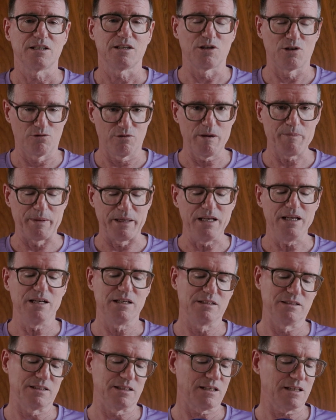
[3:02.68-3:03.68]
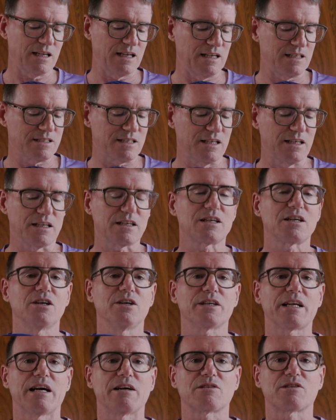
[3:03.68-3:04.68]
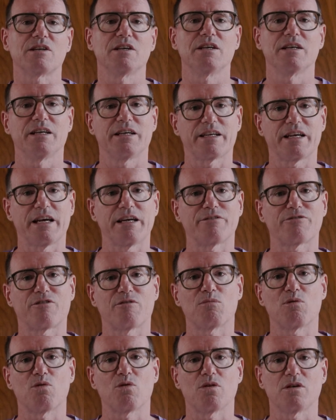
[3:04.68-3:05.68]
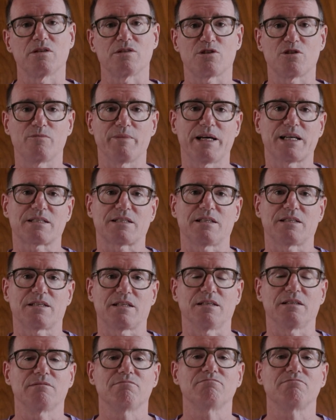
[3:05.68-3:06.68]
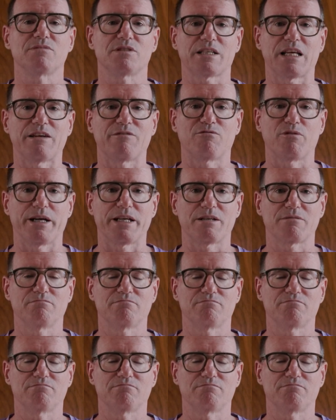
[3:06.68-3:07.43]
grippy, has a cutout, again, for more ZoomX and to save weight.